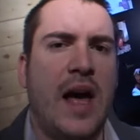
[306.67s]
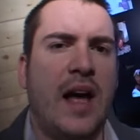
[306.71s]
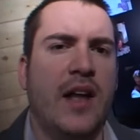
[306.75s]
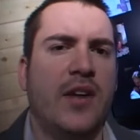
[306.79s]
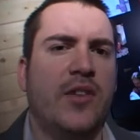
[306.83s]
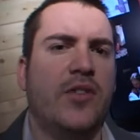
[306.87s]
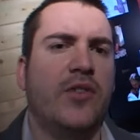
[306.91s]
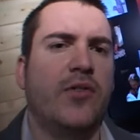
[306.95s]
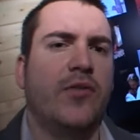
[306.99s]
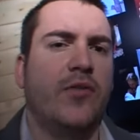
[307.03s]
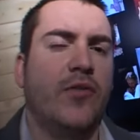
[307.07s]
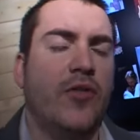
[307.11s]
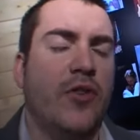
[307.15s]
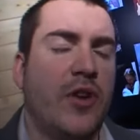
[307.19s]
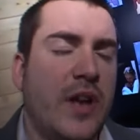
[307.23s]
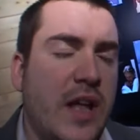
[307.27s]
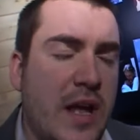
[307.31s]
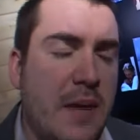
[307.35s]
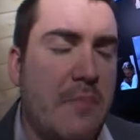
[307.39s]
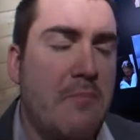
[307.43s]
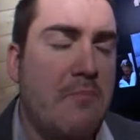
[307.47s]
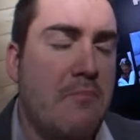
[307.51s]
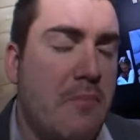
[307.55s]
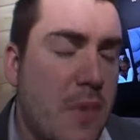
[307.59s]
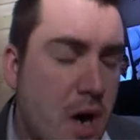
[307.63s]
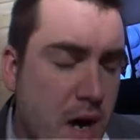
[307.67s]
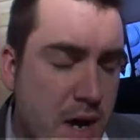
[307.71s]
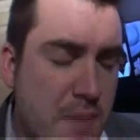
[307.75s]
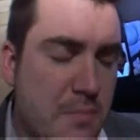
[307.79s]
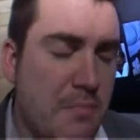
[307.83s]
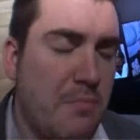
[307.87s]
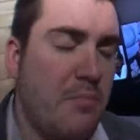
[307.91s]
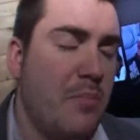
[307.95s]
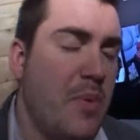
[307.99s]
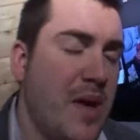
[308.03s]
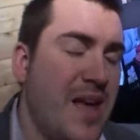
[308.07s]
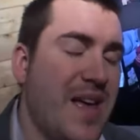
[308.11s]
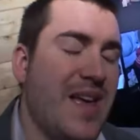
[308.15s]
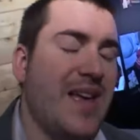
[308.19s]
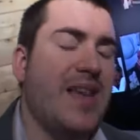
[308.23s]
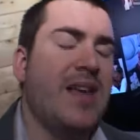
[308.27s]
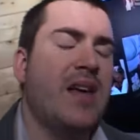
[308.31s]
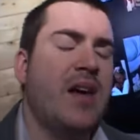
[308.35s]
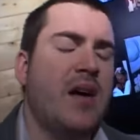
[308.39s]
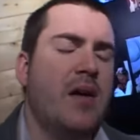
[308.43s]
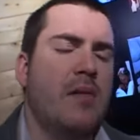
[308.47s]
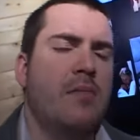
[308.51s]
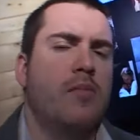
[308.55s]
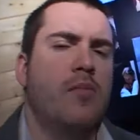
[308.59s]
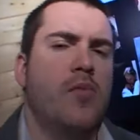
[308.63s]
Hands, foot, it might
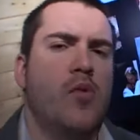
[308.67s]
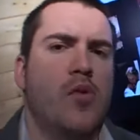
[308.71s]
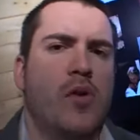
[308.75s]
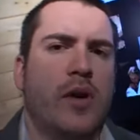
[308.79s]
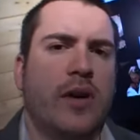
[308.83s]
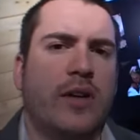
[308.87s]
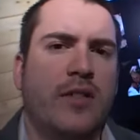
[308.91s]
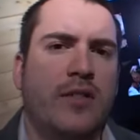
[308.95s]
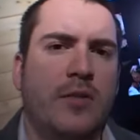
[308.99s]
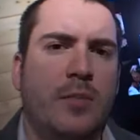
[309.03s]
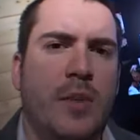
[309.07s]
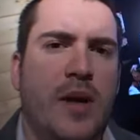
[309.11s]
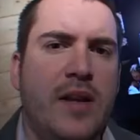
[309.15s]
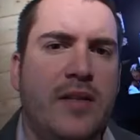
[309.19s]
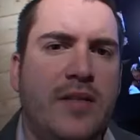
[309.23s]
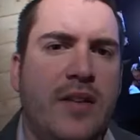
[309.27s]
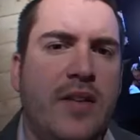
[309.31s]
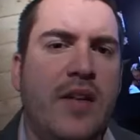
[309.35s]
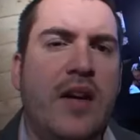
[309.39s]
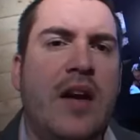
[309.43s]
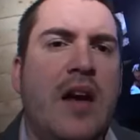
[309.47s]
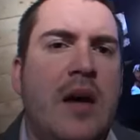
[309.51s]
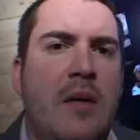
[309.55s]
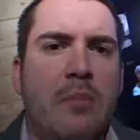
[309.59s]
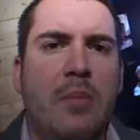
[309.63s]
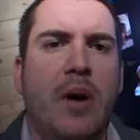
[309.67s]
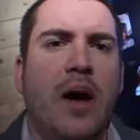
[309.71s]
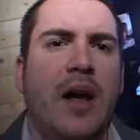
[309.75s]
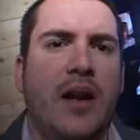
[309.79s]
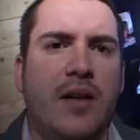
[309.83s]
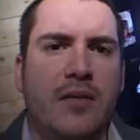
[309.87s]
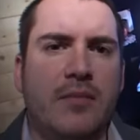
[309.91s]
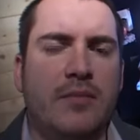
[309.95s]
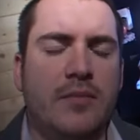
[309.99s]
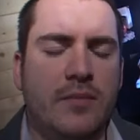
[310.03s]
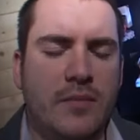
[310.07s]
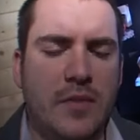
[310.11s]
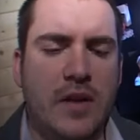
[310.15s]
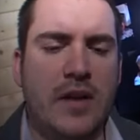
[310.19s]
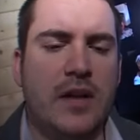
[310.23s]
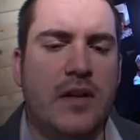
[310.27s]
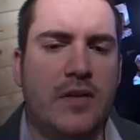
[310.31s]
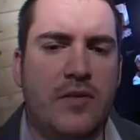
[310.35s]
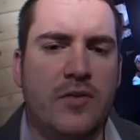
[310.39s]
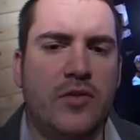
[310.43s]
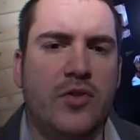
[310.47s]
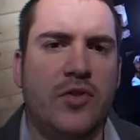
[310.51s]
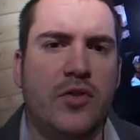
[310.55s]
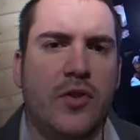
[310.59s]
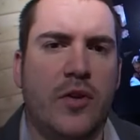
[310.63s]
be more expensive, but
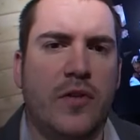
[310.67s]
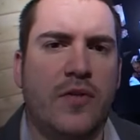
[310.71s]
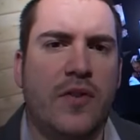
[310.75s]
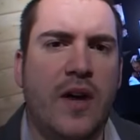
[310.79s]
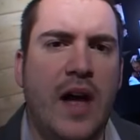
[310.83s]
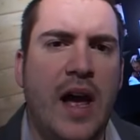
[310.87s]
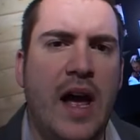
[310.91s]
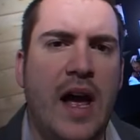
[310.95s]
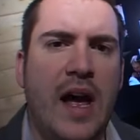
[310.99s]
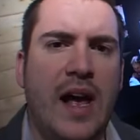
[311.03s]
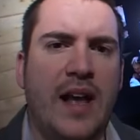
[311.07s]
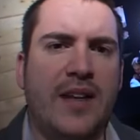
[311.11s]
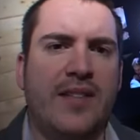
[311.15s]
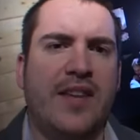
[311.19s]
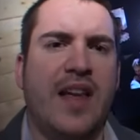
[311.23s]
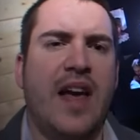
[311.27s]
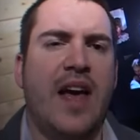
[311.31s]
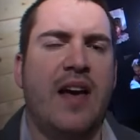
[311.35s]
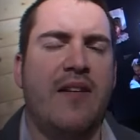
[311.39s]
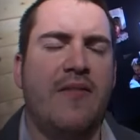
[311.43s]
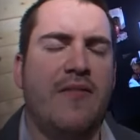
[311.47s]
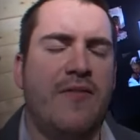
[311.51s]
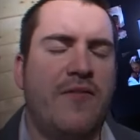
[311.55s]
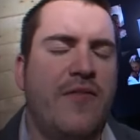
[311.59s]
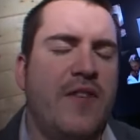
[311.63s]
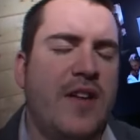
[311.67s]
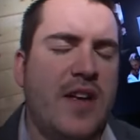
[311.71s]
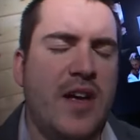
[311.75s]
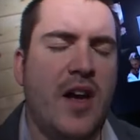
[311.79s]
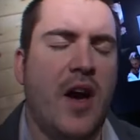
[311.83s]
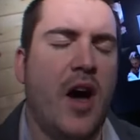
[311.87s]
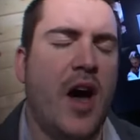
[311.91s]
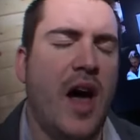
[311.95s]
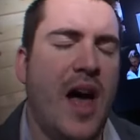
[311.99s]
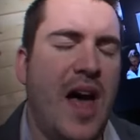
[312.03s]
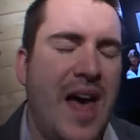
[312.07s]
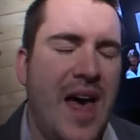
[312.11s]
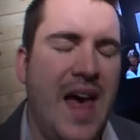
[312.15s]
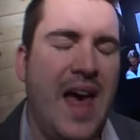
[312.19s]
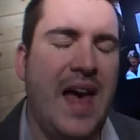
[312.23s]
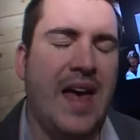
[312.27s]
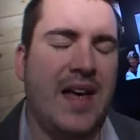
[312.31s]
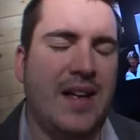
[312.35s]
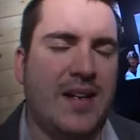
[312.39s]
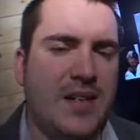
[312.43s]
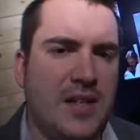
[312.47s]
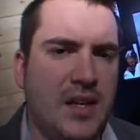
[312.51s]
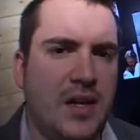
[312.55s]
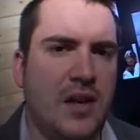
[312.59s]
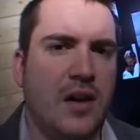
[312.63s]
sort of hands and feet
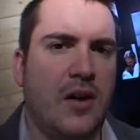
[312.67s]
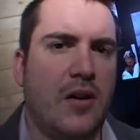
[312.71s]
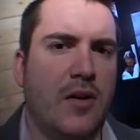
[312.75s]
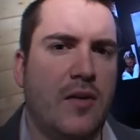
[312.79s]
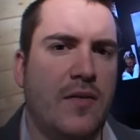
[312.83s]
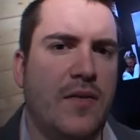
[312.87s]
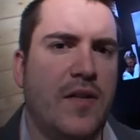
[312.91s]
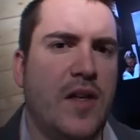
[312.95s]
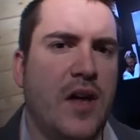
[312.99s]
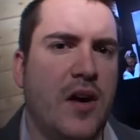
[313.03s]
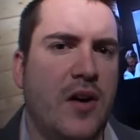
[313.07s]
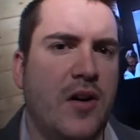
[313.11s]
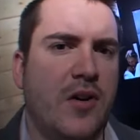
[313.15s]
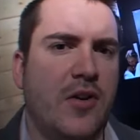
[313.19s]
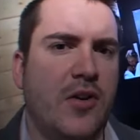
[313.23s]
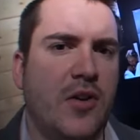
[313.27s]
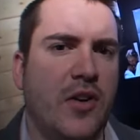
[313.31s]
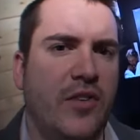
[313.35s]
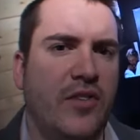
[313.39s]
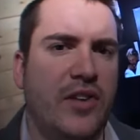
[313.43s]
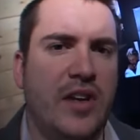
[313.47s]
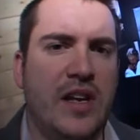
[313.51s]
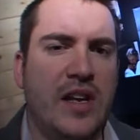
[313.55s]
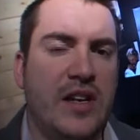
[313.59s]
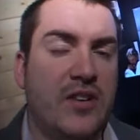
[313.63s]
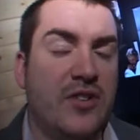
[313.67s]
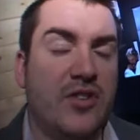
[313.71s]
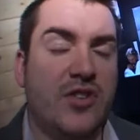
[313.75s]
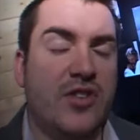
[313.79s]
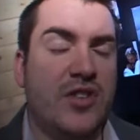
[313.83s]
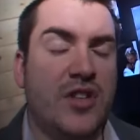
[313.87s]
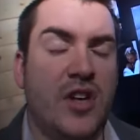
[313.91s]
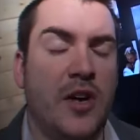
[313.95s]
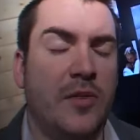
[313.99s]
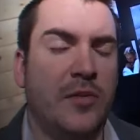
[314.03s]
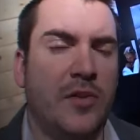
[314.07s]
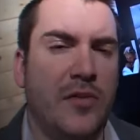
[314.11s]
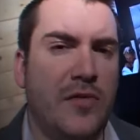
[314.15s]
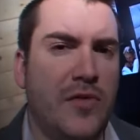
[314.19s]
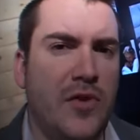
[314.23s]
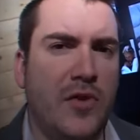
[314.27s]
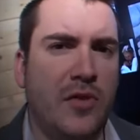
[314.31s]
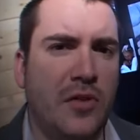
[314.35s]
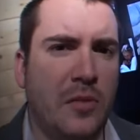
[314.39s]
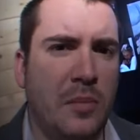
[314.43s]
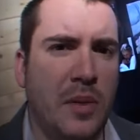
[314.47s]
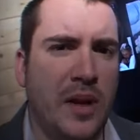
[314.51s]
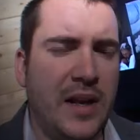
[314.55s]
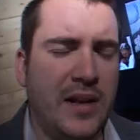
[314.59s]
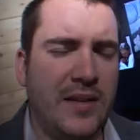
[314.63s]
ahead of the Archos in just terms of
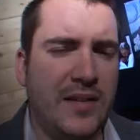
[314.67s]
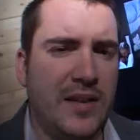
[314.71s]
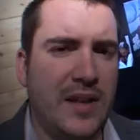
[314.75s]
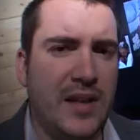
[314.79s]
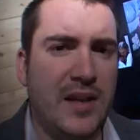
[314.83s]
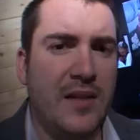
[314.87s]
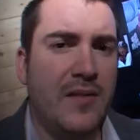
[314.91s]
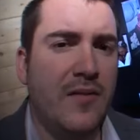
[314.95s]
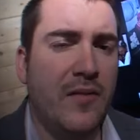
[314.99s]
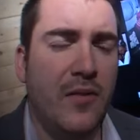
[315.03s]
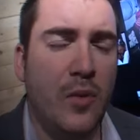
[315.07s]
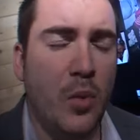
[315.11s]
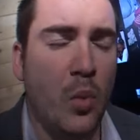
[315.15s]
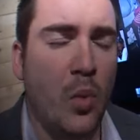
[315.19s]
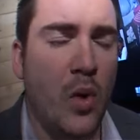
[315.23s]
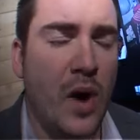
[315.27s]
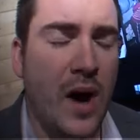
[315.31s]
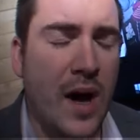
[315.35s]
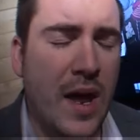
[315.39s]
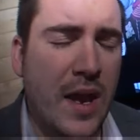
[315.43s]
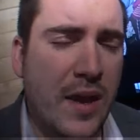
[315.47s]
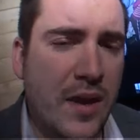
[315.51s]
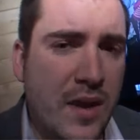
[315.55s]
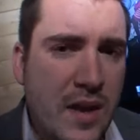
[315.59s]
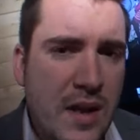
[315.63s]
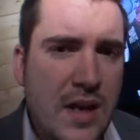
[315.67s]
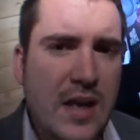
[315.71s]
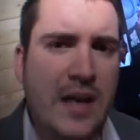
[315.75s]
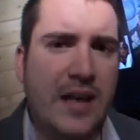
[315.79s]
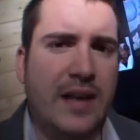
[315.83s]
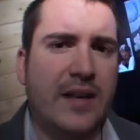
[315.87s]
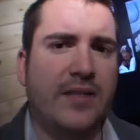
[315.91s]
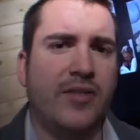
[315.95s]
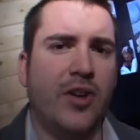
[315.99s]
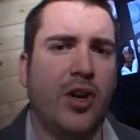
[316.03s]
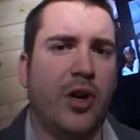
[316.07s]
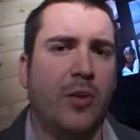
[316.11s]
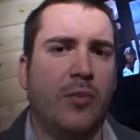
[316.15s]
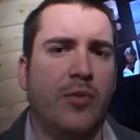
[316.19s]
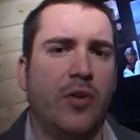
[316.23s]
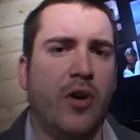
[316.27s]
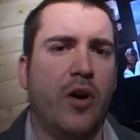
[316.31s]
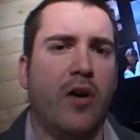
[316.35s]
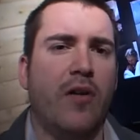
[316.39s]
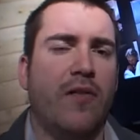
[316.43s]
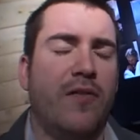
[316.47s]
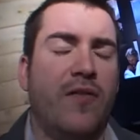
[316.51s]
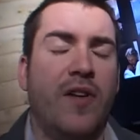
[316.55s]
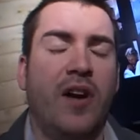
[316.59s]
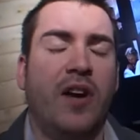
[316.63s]
usability, for one, in
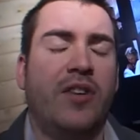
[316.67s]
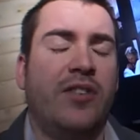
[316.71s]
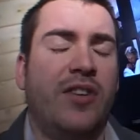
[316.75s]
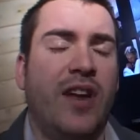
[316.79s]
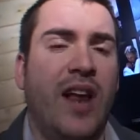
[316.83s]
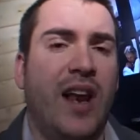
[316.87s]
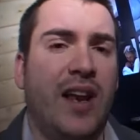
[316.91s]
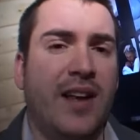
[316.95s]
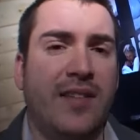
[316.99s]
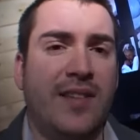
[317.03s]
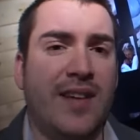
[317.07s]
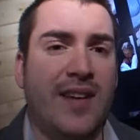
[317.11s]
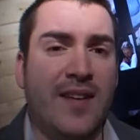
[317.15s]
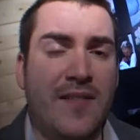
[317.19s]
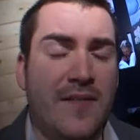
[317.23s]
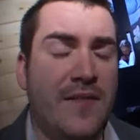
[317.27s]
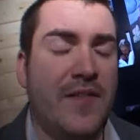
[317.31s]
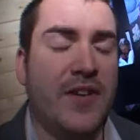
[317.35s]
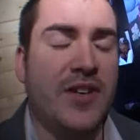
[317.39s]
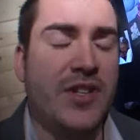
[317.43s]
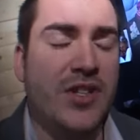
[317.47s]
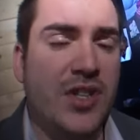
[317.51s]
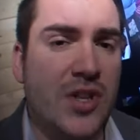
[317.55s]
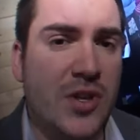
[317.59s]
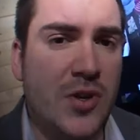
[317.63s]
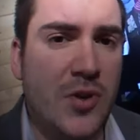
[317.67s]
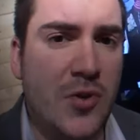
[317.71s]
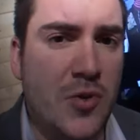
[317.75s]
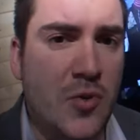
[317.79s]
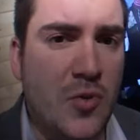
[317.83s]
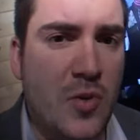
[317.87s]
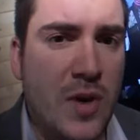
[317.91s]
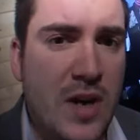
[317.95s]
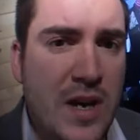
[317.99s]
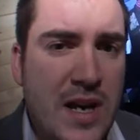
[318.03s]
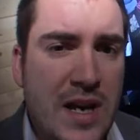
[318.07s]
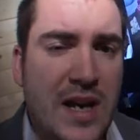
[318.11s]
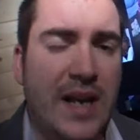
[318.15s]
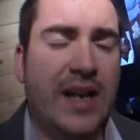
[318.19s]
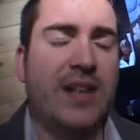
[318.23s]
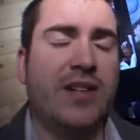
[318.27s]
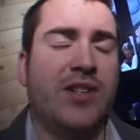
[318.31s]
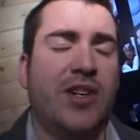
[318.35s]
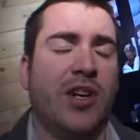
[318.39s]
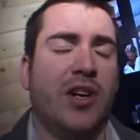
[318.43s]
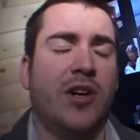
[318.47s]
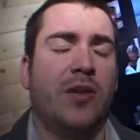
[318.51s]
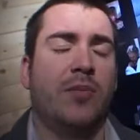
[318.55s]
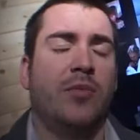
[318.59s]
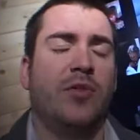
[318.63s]
terms of functionality, for two,
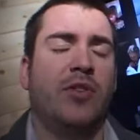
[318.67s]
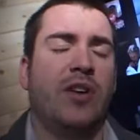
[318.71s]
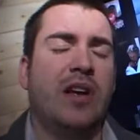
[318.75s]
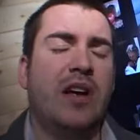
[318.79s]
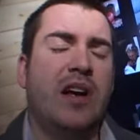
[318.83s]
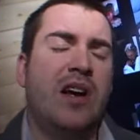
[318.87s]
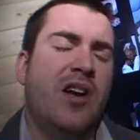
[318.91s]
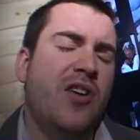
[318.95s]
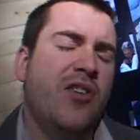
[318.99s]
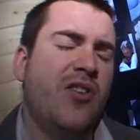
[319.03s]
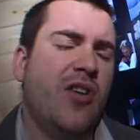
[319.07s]
in terms,